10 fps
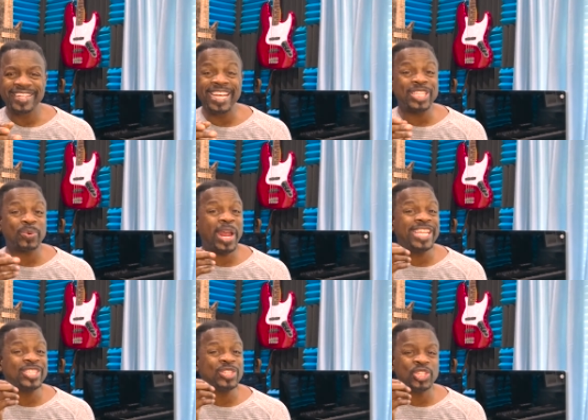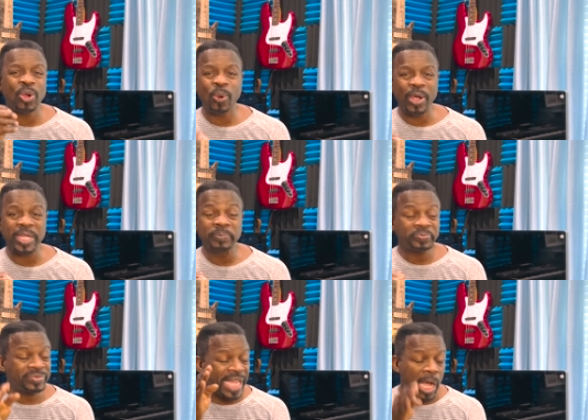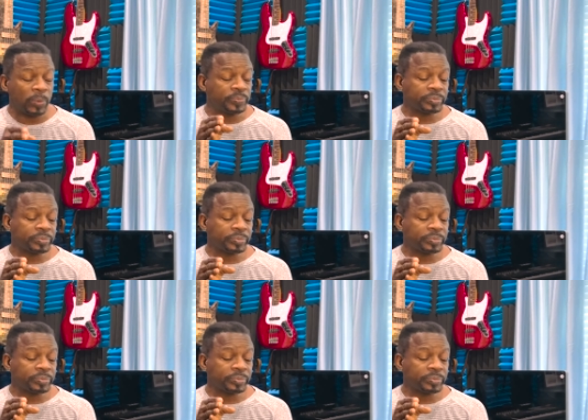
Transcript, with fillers: That's right, joy. Now,